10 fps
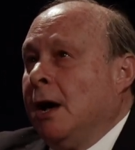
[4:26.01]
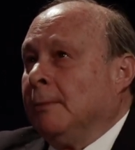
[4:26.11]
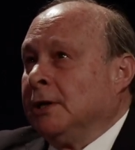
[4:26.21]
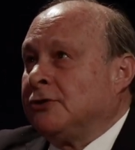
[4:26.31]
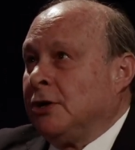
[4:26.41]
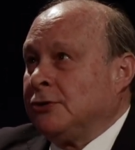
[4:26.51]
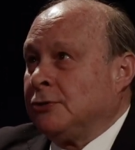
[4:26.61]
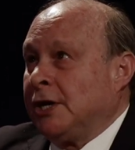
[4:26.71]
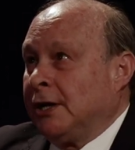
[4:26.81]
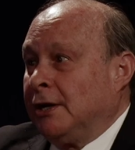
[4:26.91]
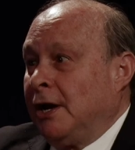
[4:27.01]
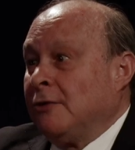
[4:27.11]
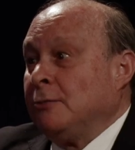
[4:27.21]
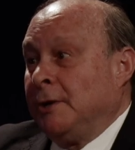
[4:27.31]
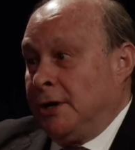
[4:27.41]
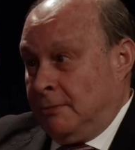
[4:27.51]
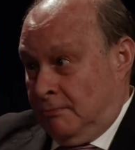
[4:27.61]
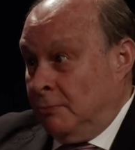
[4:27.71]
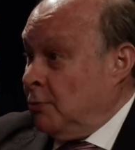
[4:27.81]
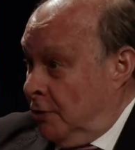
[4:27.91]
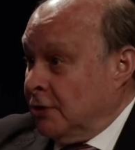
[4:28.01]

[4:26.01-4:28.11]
But let's there also is. take another minute. That's